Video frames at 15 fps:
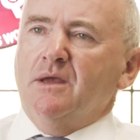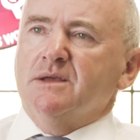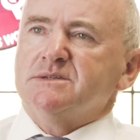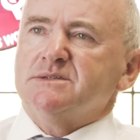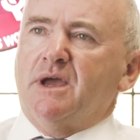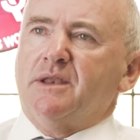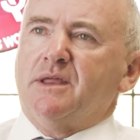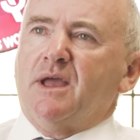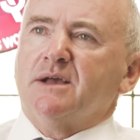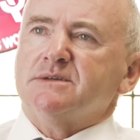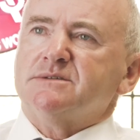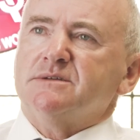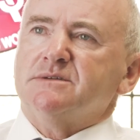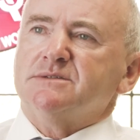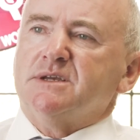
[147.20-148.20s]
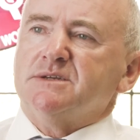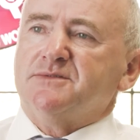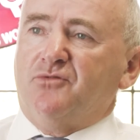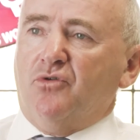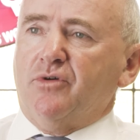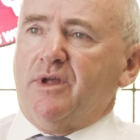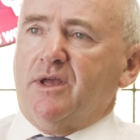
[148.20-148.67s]
St Augustine's has
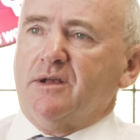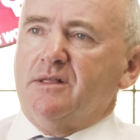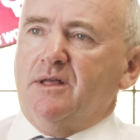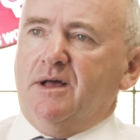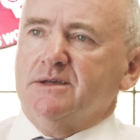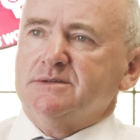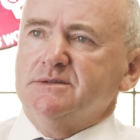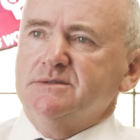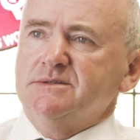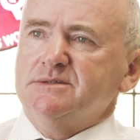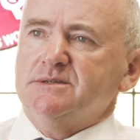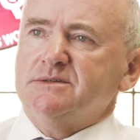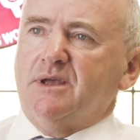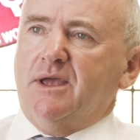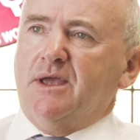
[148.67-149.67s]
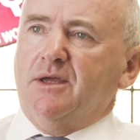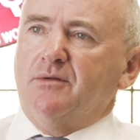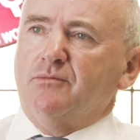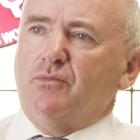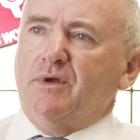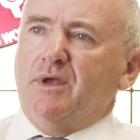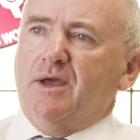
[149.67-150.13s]
14 classes
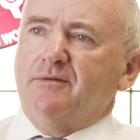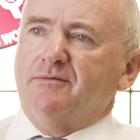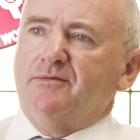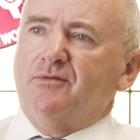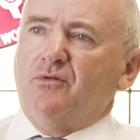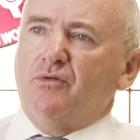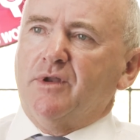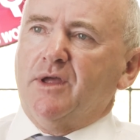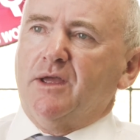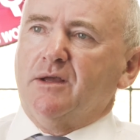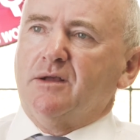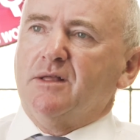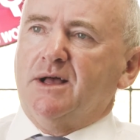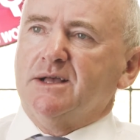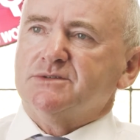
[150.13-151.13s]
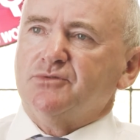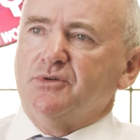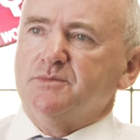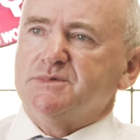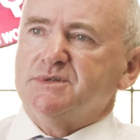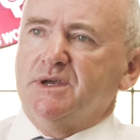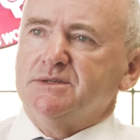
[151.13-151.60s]
and we have 14
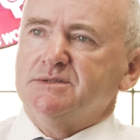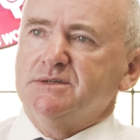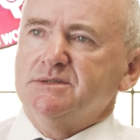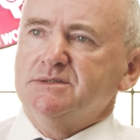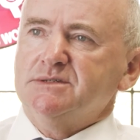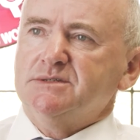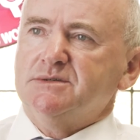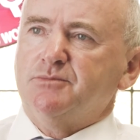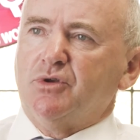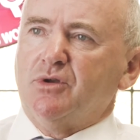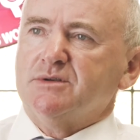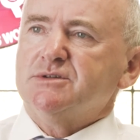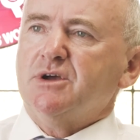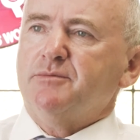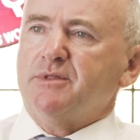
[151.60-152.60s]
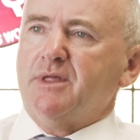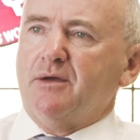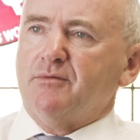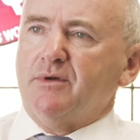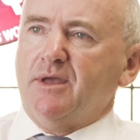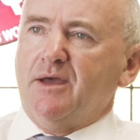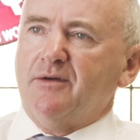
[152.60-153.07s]
classroom teachers, but on top of
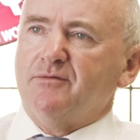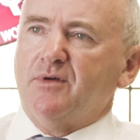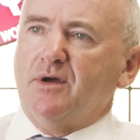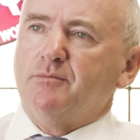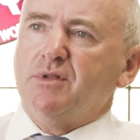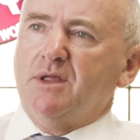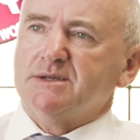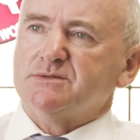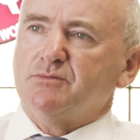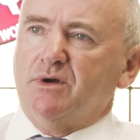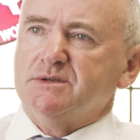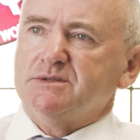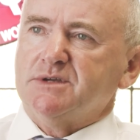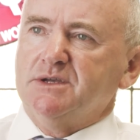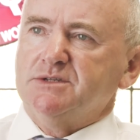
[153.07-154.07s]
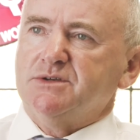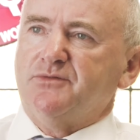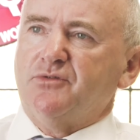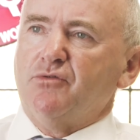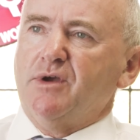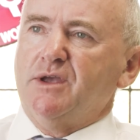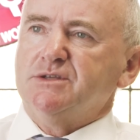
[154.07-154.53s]
that we have a plus one teacher
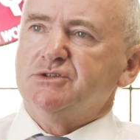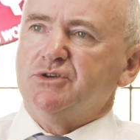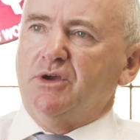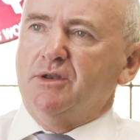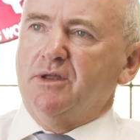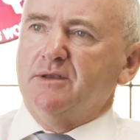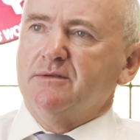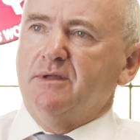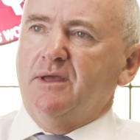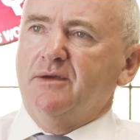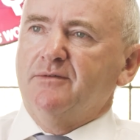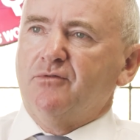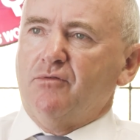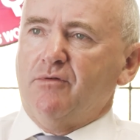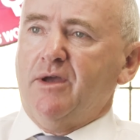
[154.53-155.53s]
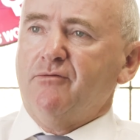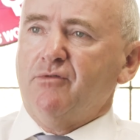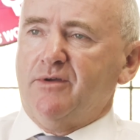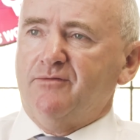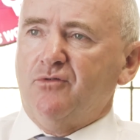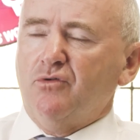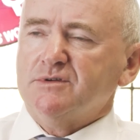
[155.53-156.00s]
for each unit. For
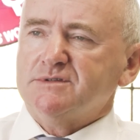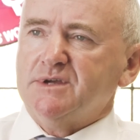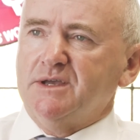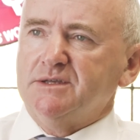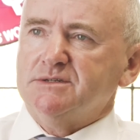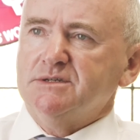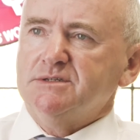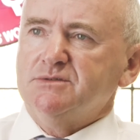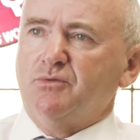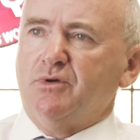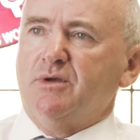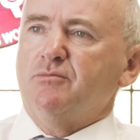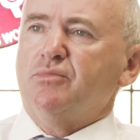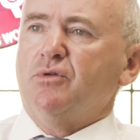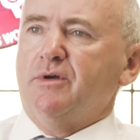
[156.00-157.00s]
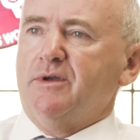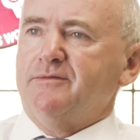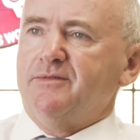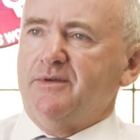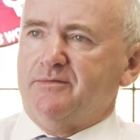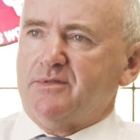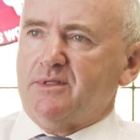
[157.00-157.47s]
every four teachers, we employ a
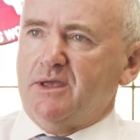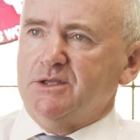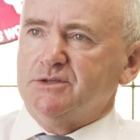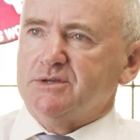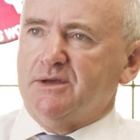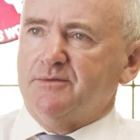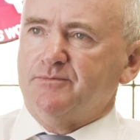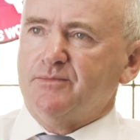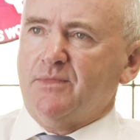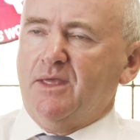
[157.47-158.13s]
fifth teacher.